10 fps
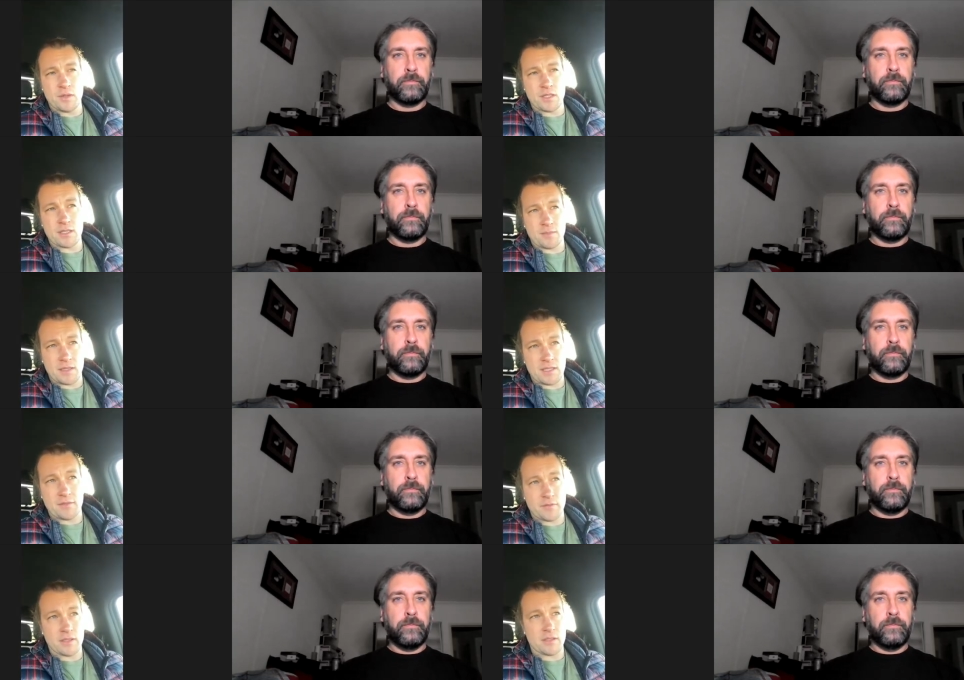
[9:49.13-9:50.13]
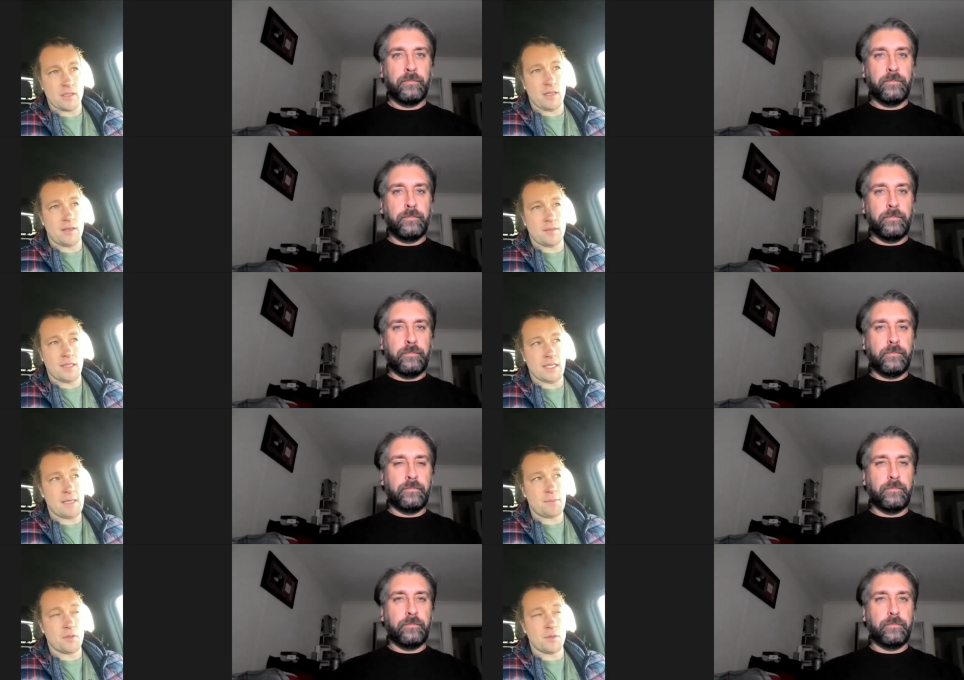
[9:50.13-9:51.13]
Speaker 1: doing something different um, and
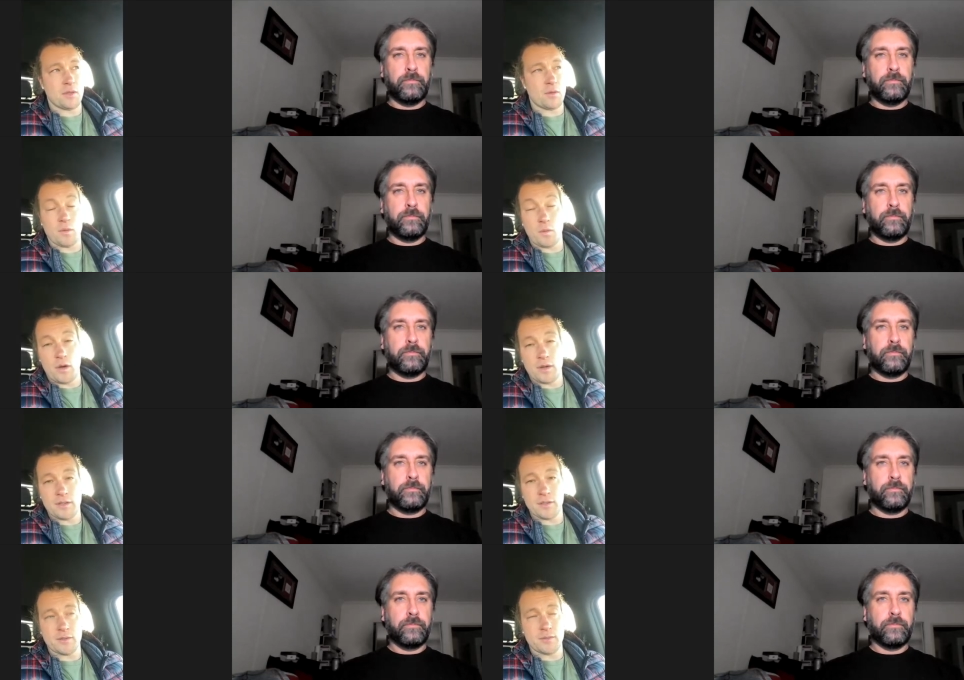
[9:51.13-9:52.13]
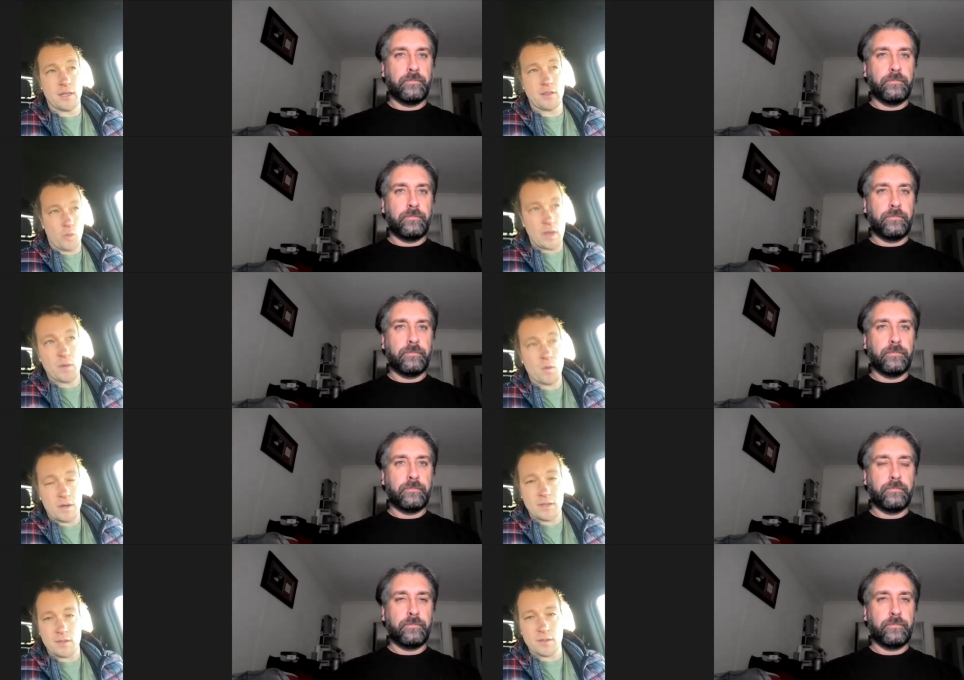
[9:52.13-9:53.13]
keep doing what we want to do and the way we
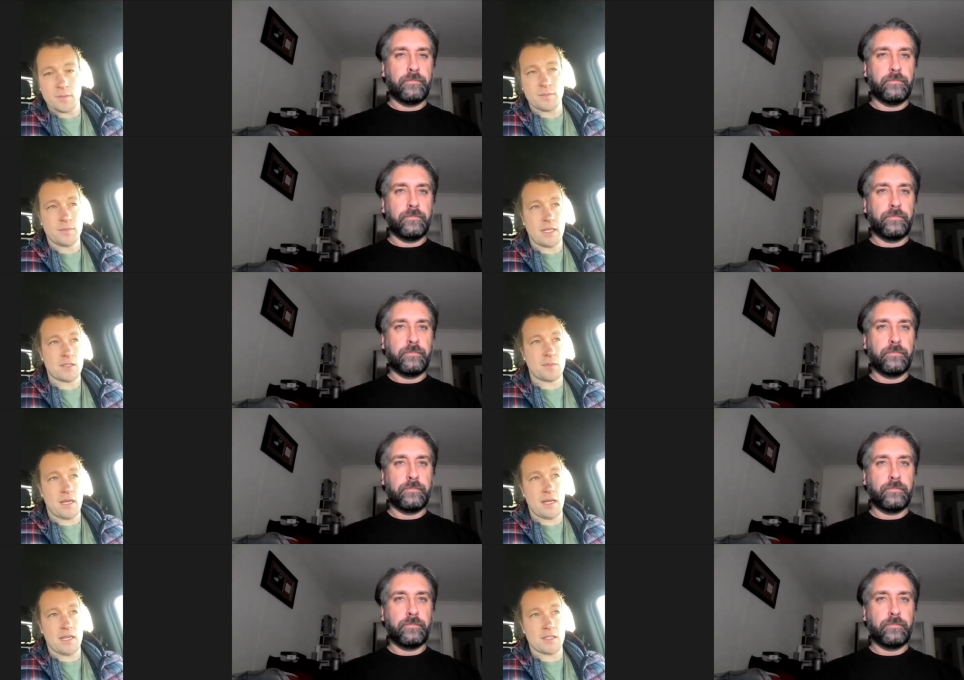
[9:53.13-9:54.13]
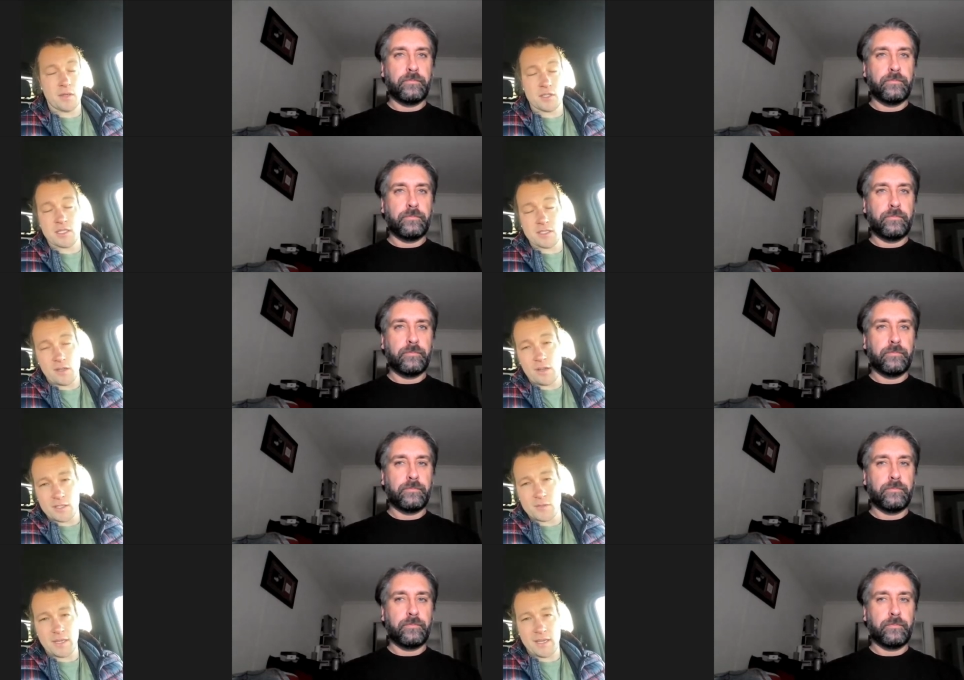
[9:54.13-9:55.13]
want to do them as uh, as much and as
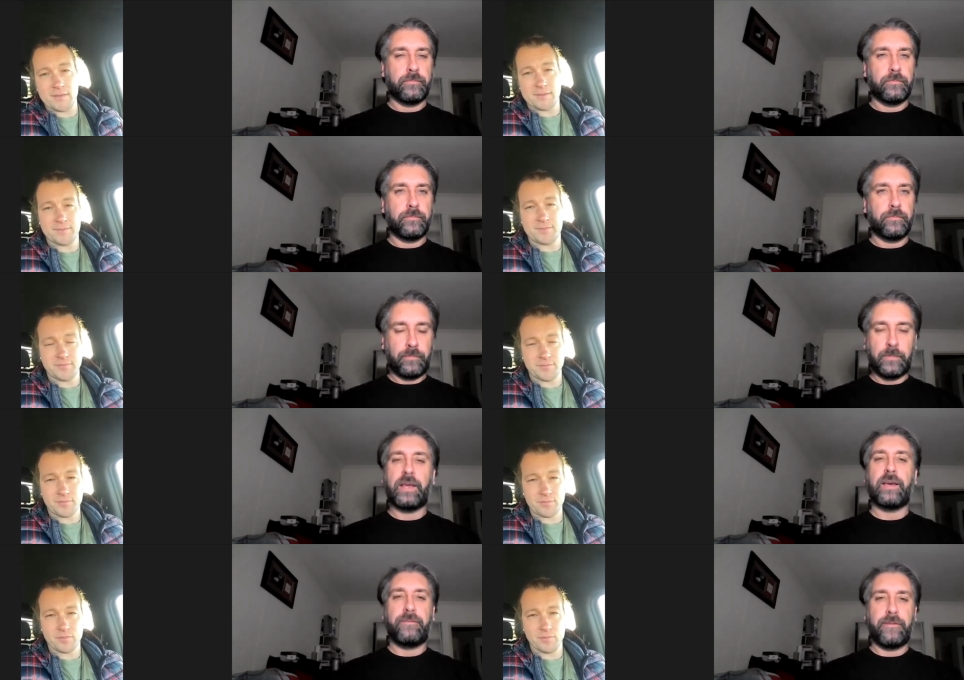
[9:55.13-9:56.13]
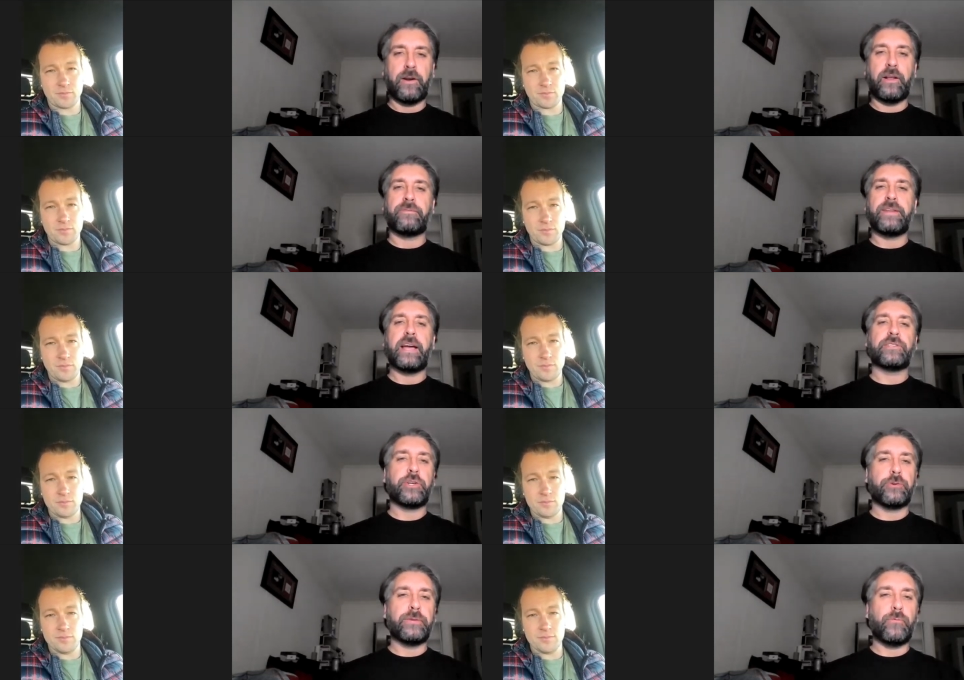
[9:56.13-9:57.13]
long
Speaker 2: as we can. Yeah, fair enough. Now,
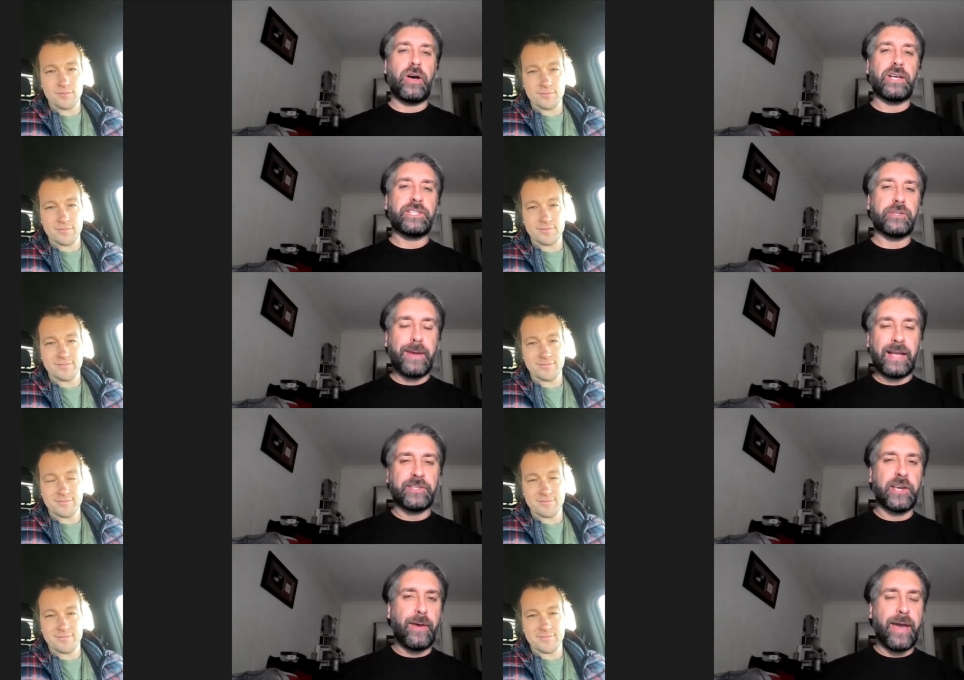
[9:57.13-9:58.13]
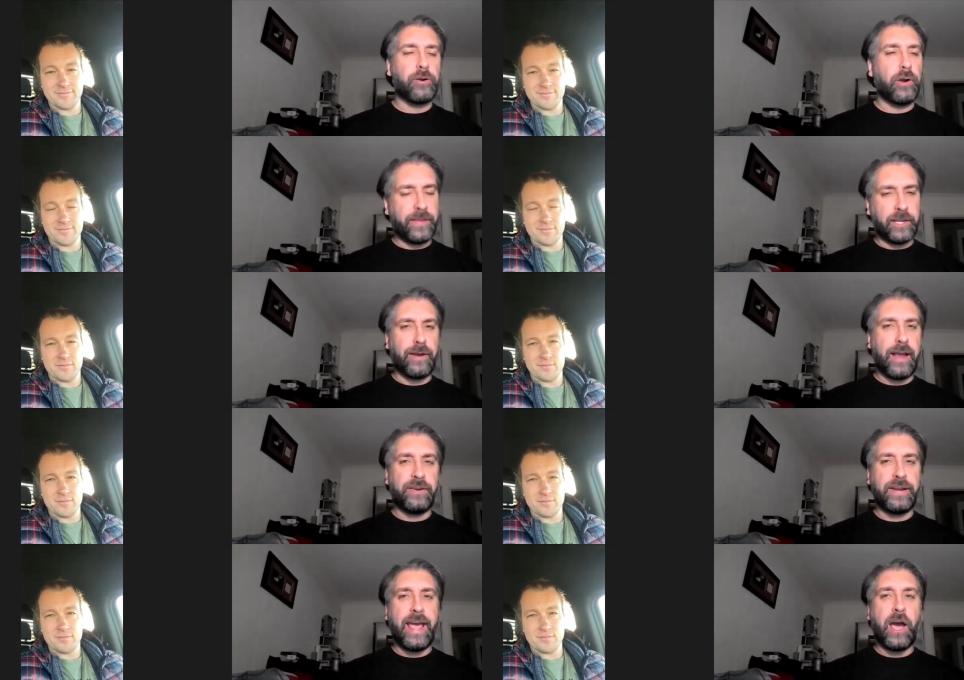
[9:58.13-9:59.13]
touring wise, you're about to go out, or I think you're
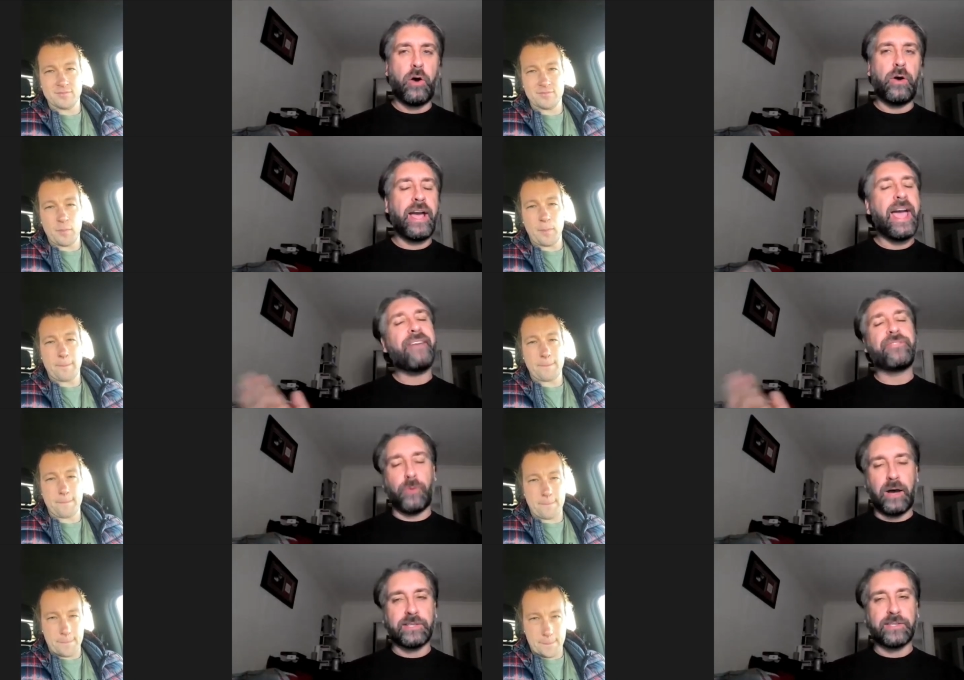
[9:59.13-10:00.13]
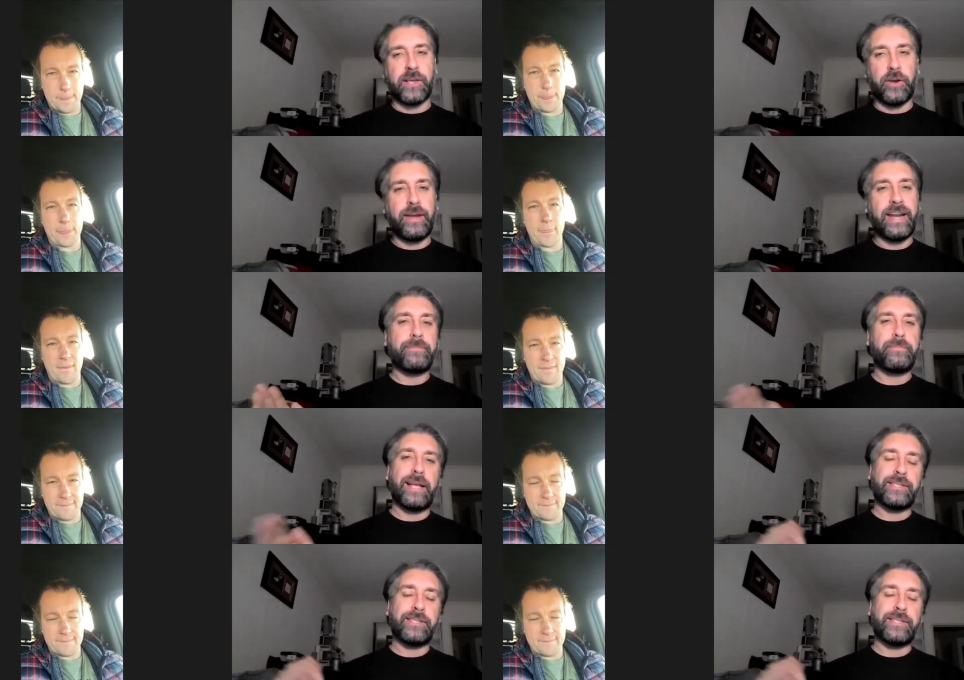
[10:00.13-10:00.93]
out now. I have to ask though, any